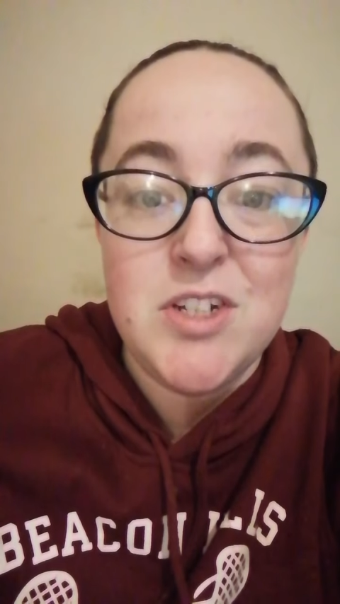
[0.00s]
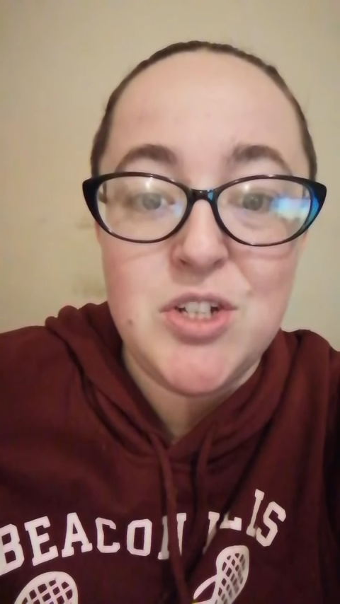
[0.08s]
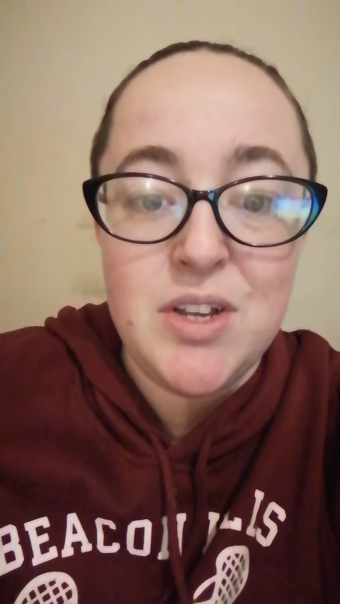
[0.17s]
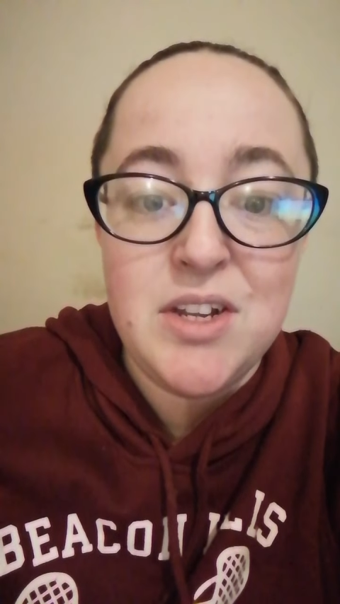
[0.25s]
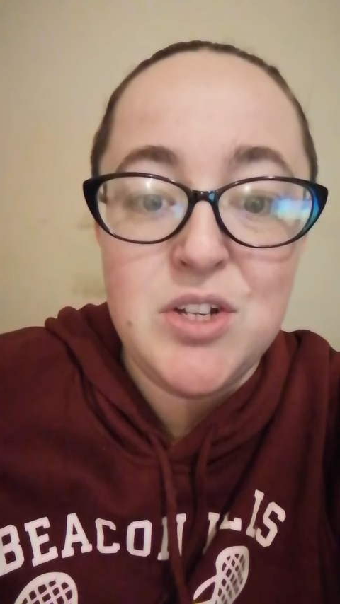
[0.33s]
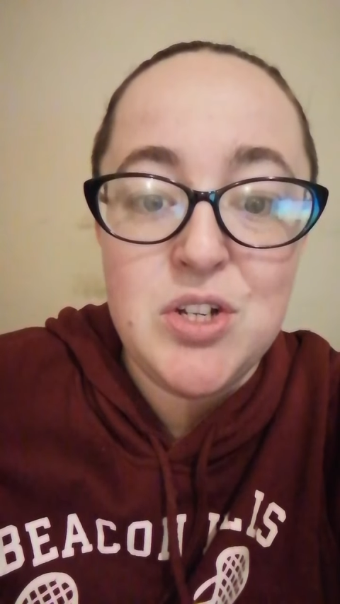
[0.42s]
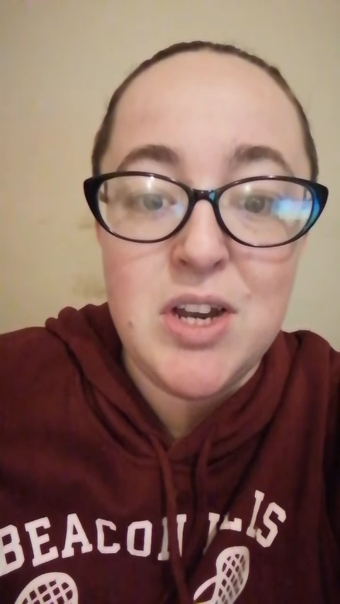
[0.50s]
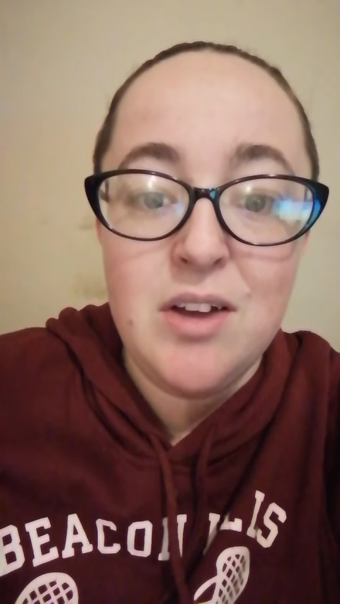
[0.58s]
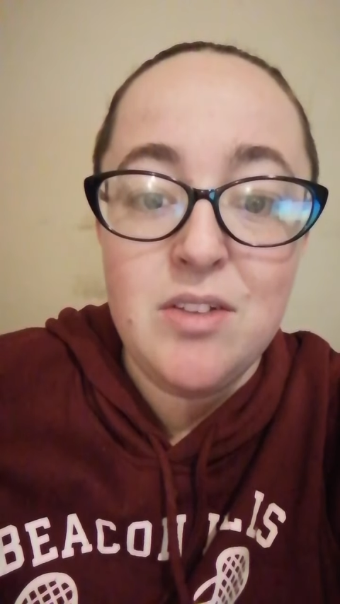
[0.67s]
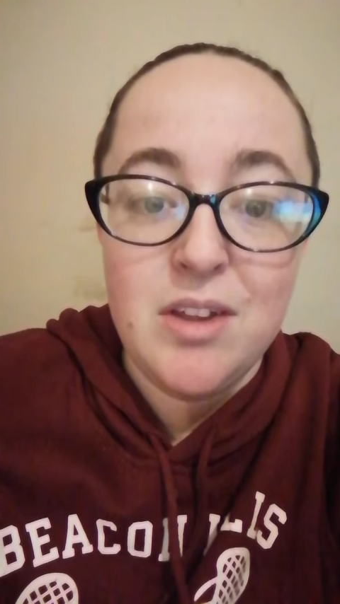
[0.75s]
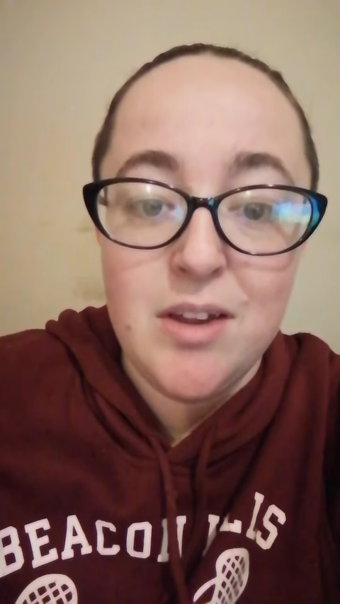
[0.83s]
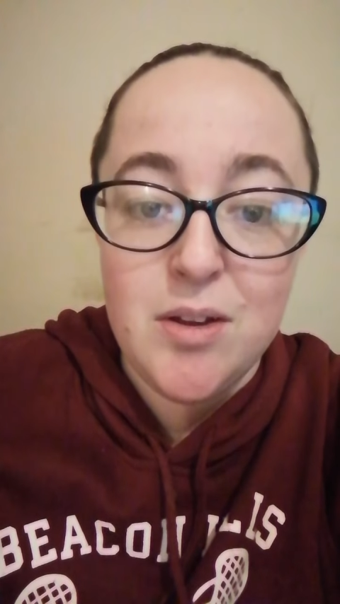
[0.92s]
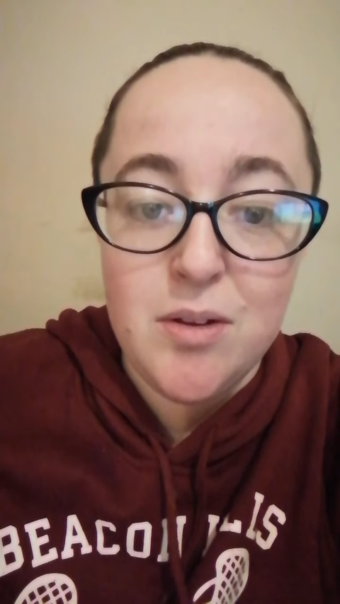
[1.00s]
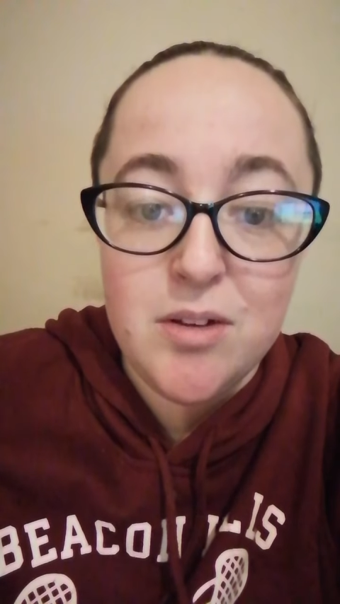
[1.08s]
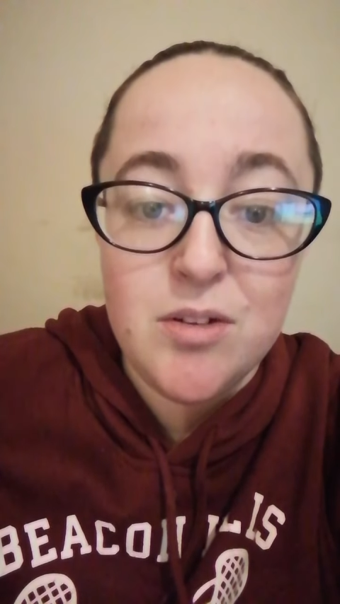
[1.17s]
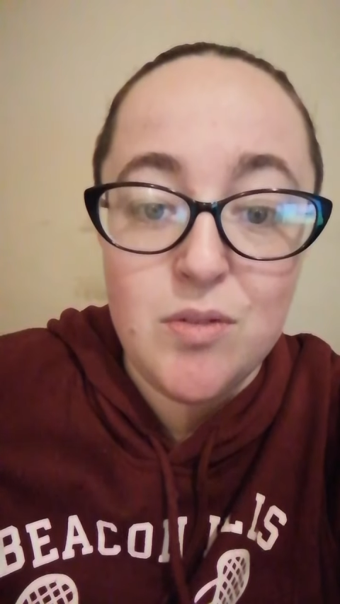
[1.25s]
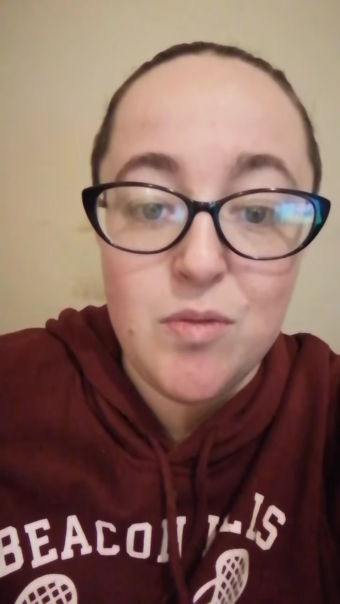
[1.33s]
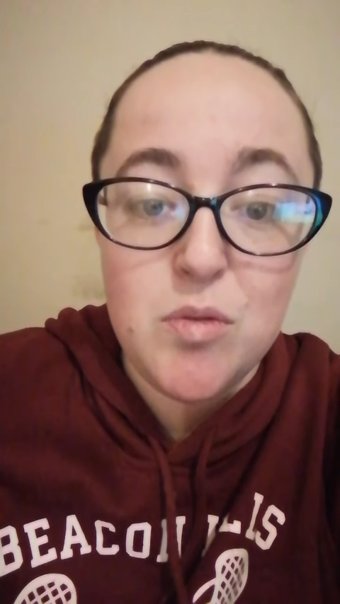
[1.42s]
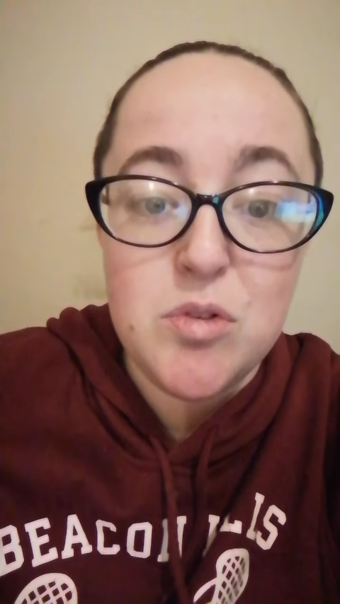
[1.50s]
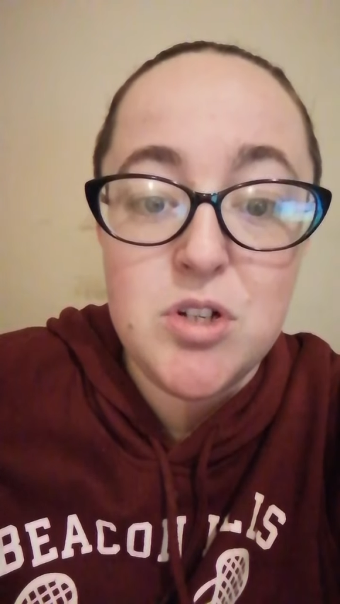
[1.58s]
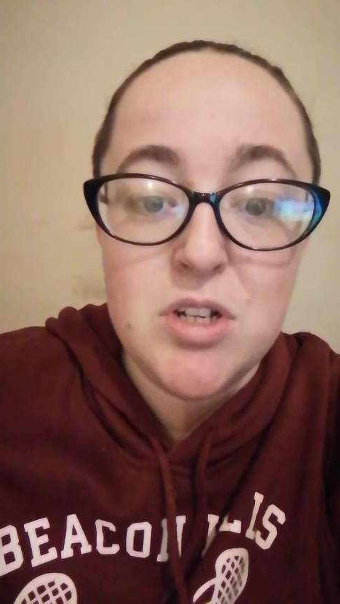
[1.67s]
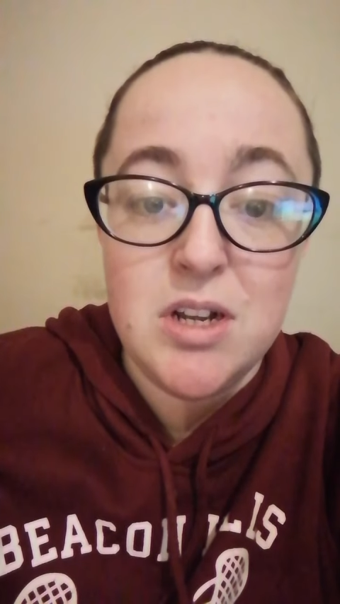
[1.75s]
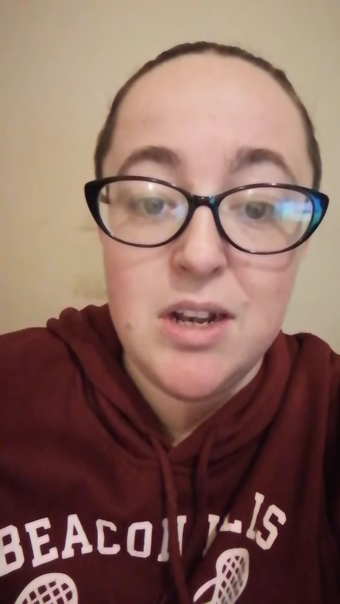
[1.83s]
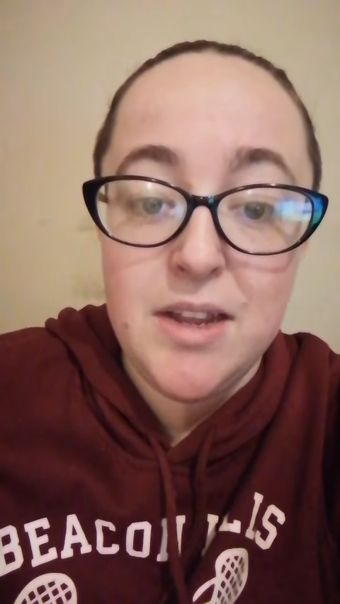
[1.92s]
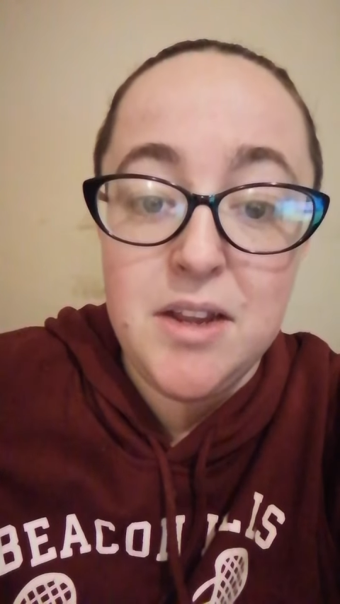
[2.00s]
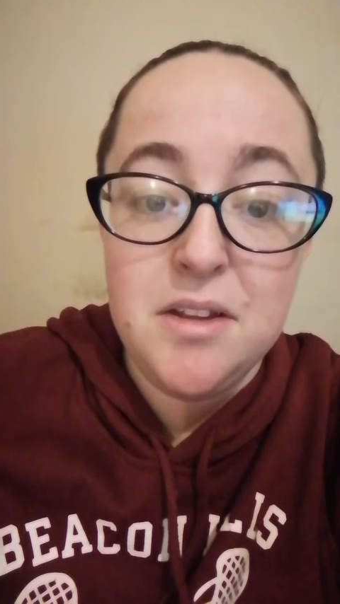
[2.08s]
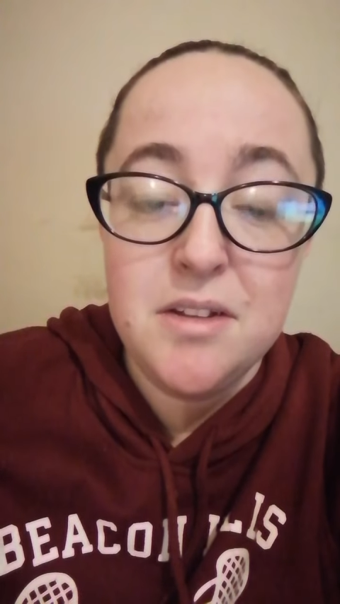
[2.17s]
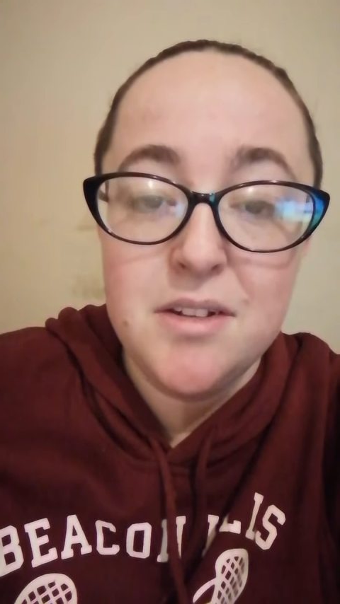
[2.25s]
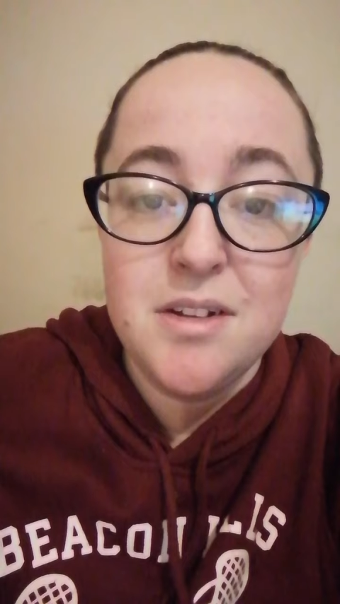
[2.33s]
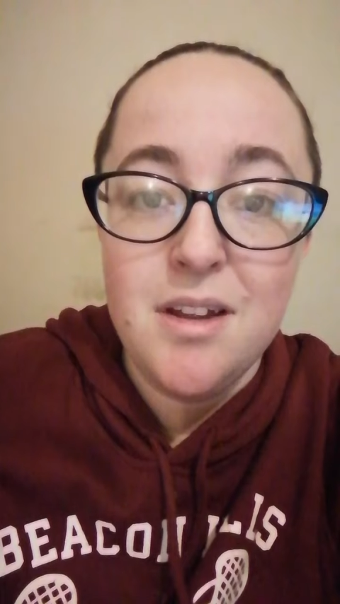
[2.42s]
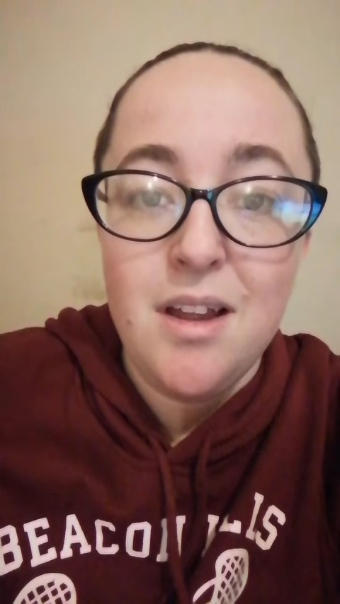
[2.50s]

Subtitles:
education out there, unfortunately,